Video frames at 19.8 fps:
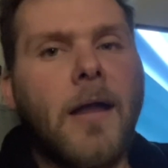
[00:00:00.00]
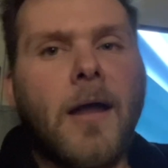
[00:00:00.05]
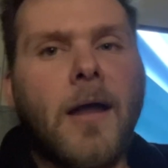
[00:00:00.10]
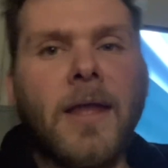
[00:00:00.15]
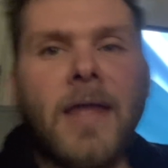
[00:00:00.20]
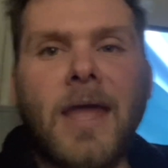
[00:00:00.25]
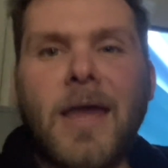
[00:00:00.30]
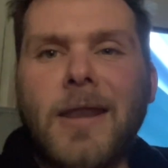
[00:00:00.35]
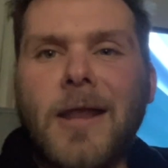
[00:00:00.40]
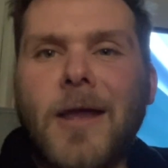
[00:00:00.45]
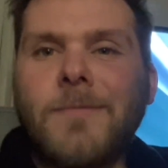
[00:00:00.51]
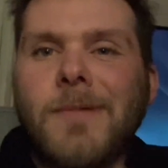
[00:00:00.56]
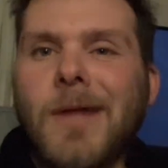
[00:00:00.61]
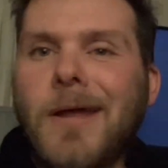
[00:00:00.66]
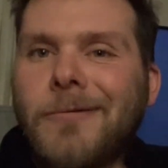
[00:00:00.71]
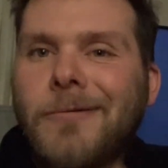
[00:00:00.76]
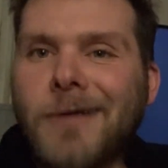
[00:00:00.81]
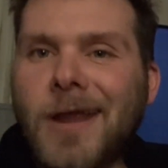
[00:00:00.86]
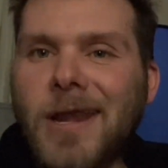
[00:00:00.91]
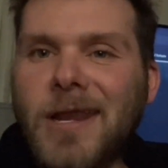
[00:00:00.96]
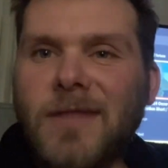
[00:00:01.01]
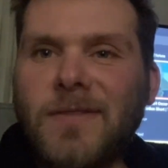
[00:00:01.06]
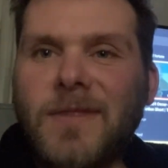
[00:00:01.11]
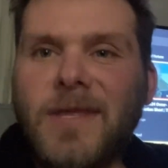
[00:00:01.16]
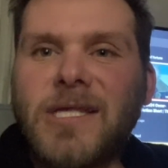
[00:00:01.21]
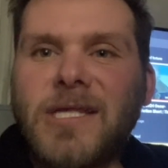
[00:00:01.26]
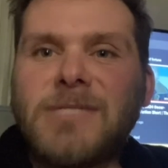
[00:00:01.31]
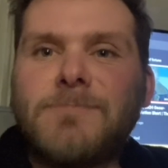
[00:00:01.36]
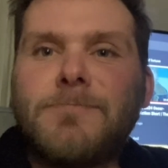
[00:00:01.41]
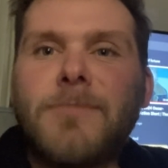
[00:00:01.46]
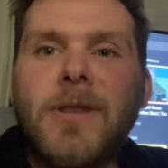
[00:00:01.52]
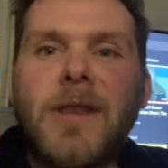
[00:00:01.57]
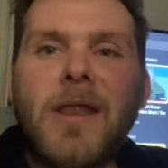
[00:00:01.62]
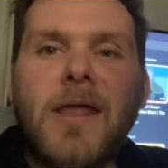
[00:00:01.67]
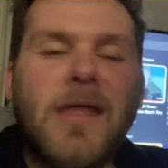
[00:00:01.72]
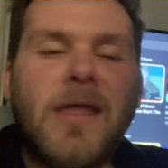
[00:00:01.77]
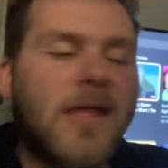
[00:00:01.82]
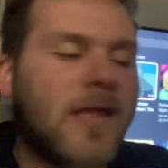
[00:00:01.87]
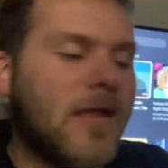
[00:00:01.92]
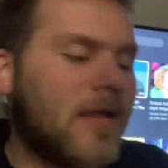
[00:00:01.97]
Again, I'm not rating these, but,
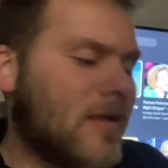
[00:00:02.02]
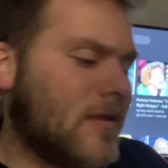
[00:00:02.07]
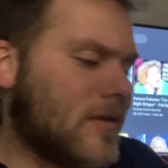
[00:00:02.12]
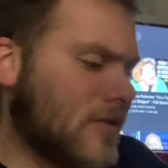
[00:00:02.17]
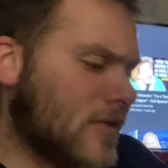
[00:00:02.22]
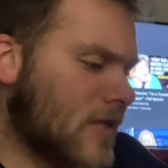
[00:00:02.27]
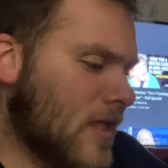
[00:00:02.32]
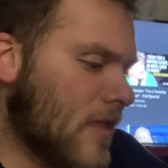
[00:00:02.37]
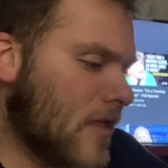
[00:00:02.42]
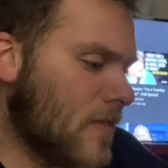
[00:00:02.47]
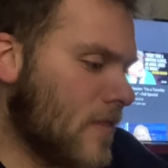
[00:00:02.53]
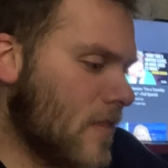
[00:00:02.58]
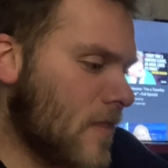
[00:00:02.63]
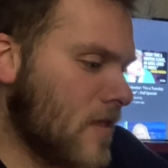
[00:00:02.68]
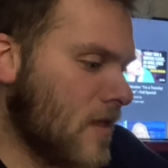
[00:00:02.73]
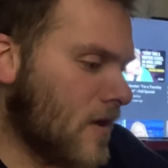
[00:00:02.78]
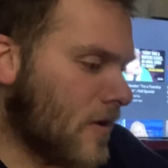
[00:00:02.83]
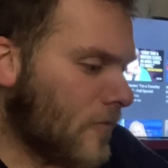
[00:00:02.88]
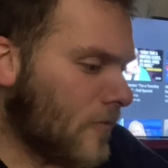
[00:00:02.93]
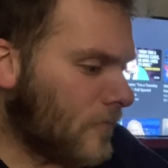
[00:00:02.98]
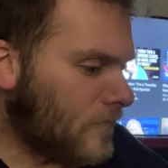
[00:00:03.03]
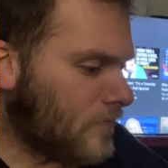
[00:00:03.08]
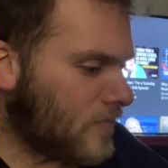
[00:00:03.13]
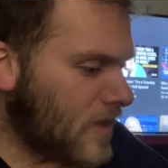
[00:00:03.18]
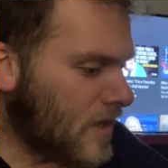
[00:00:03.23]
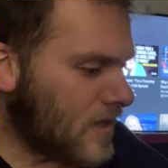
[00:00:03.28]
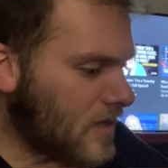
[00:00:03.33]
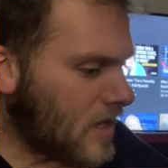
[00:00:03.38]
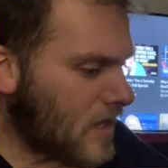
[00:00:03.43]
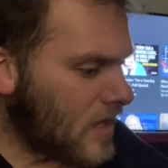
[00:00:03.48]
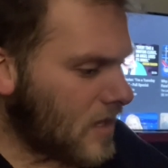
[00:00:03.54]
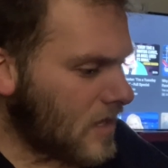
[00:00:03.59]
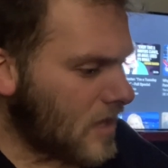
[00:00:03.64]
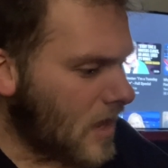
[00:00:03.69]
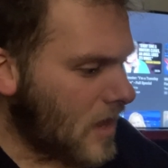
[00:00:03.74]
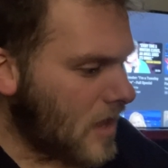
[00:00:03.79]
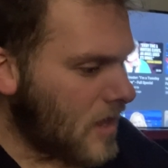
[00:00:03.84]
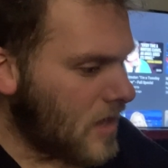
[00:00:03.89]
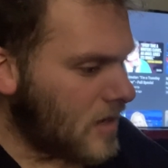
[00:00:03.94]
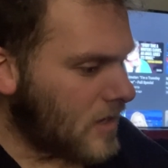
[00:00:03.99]

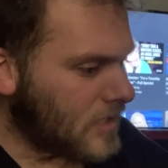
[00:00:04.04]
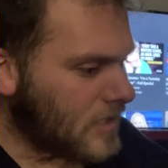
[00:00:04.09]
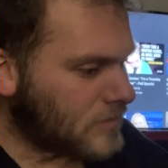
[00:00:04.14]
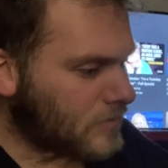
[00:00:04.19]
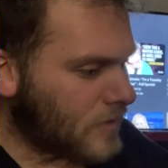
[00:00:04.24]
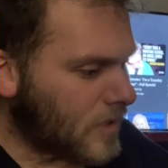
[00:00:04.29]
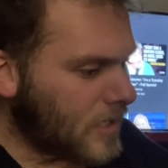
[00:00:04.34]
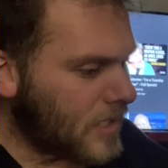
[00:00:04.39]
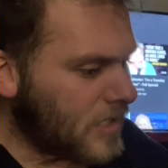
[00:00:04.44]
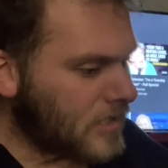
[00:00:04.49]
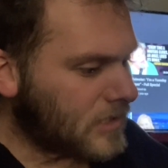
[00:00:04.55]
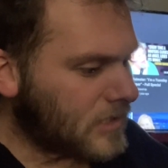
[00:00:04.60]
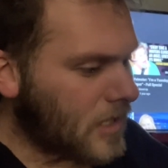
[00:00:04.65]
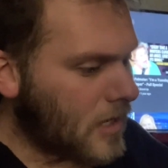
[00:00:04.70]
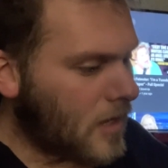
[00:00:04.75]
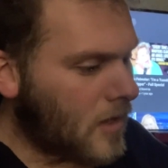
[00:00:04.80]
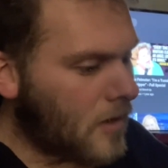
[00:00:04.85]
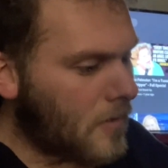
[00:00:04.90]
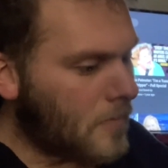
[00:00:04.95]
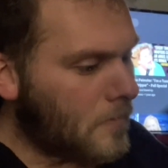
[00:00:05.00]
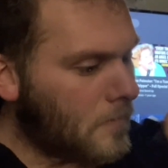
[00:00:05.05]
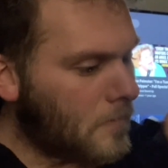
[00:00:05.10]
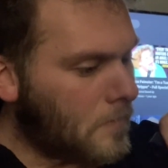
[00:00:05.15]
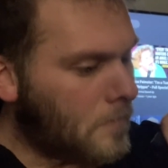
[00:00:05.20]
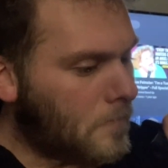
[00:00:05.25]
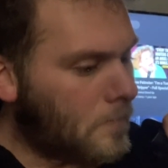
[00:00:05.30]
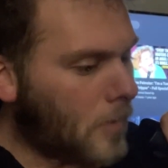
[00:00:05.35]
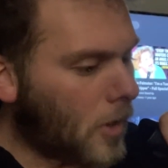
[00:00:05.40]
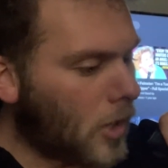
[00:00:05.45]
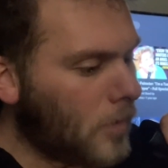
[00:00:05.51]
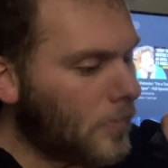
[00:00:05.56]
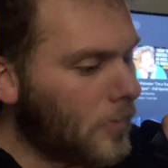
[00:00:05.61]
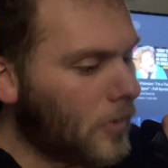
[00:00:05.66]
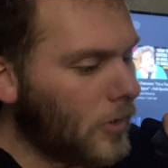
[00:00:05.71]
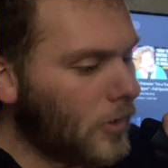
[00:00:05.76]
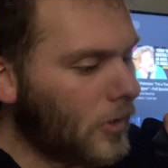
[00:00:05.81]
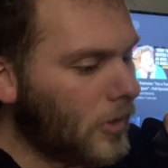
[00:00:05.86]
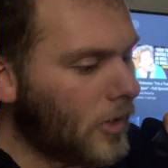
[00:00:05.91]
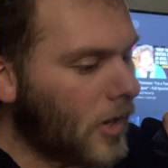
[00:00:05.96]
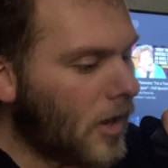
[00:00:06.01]
it is what it is.
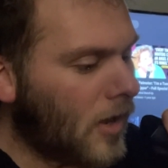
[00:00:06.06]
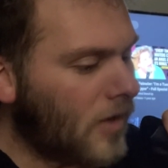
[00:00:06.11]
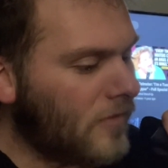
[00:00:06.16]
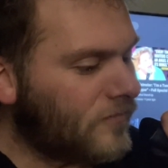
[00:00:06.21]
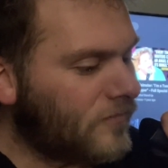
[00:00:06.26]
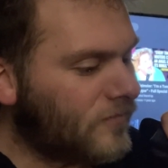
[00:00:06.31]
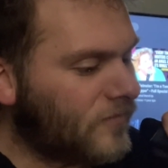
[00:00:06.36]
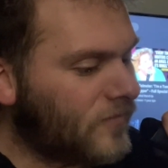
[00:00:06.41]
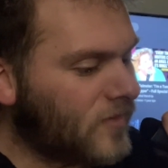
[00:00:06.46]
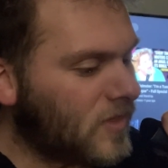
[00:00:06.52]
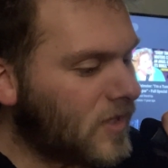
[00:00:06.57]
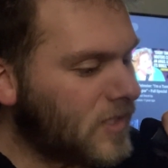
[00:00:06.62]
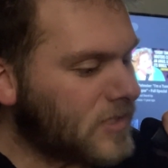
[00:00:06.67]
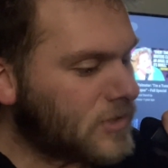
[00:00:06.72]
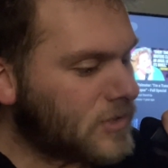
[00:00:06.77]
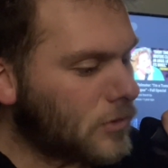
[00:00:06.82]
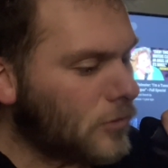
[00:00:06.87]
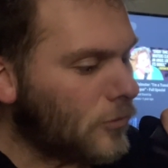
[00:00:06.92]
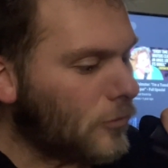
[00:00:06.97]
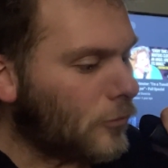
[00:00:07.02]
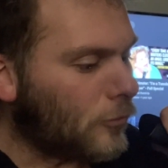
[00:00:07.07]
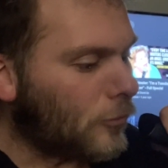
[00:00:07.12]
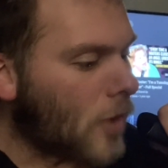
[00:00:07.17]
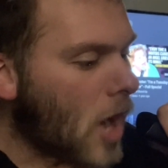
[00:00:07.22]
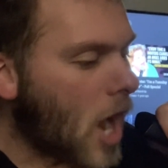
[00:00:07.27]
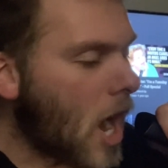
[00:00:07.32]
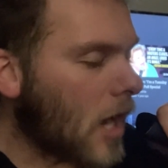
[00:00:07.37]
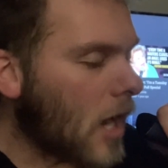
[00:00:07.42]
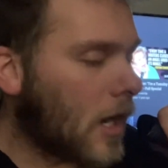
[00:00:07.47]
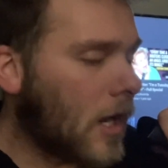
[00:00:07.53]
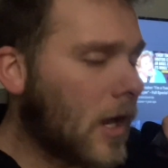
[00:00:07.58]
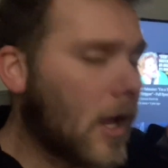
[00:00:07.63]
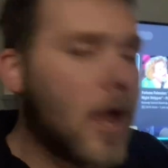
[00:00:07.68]
Barber of Little Rock